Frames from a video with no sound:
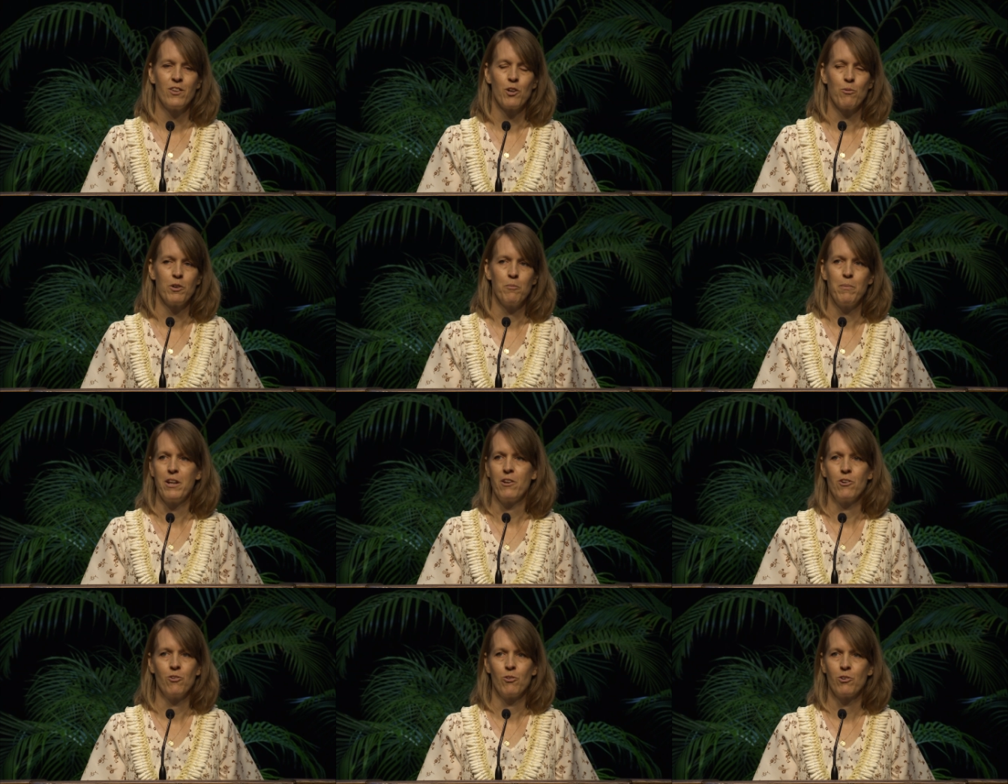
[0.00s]
there would have
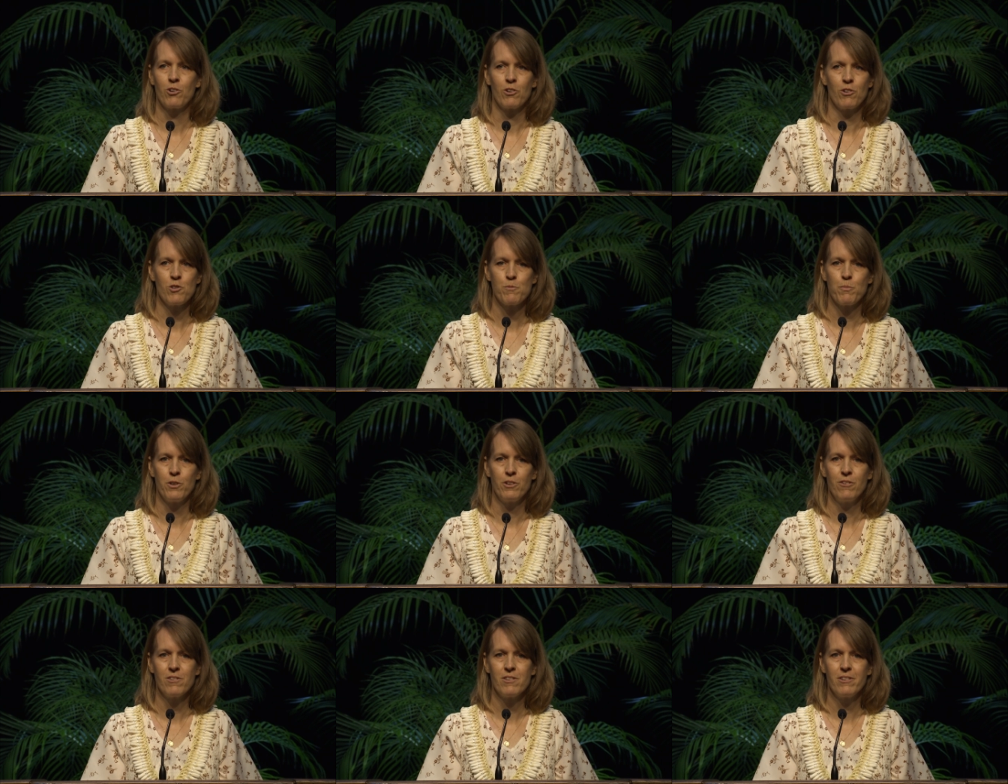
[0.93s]
been no curls
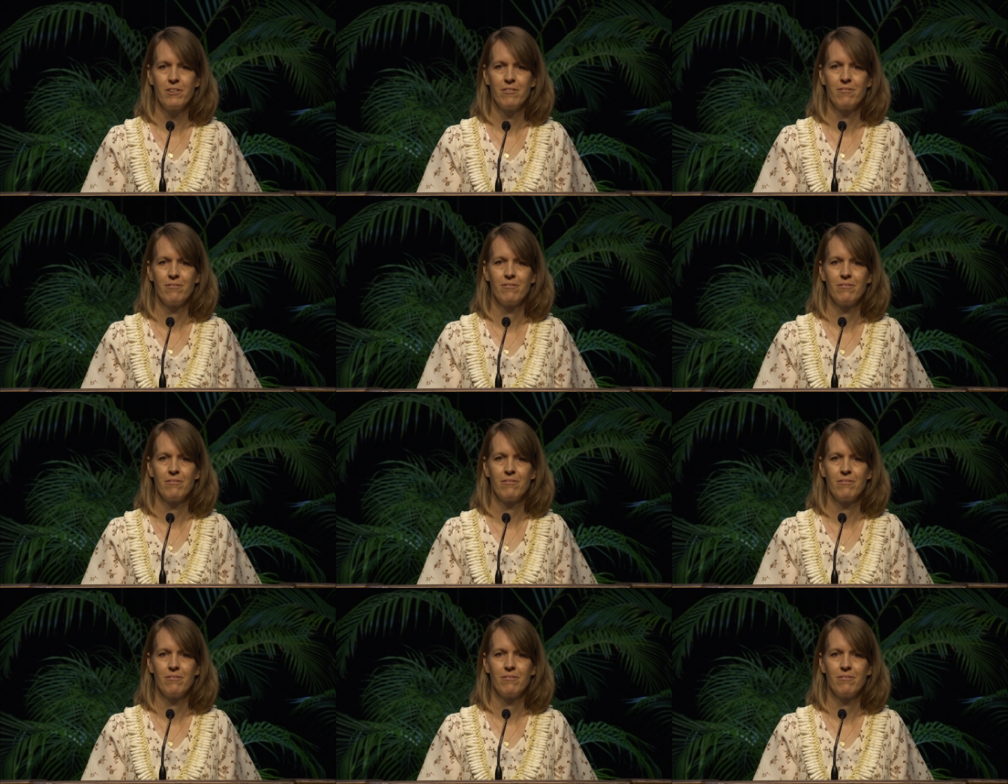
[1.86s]
produced.